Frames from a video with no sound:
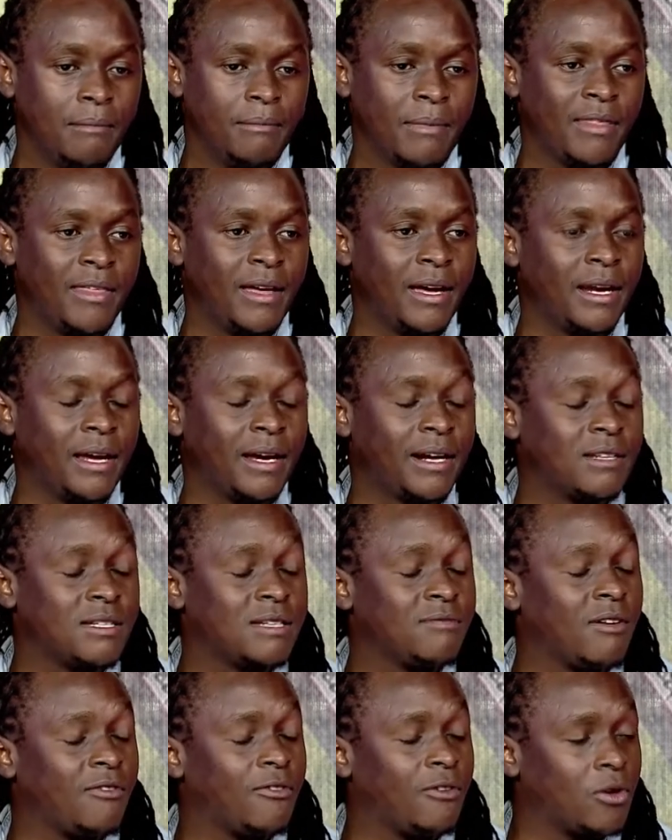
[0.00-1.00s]
But then I
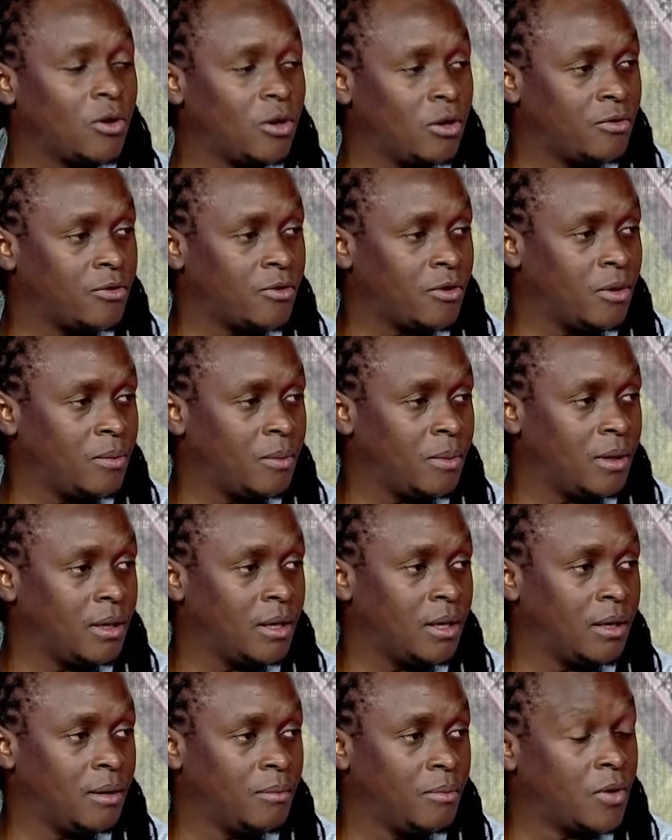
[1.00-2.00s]
received a phone call from
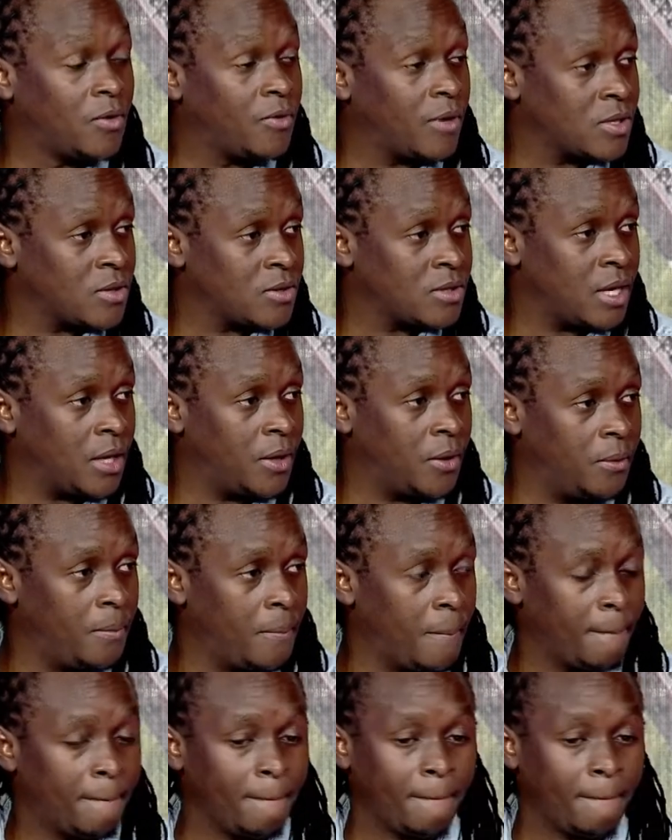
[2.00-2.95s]
uh, Boniface Osano,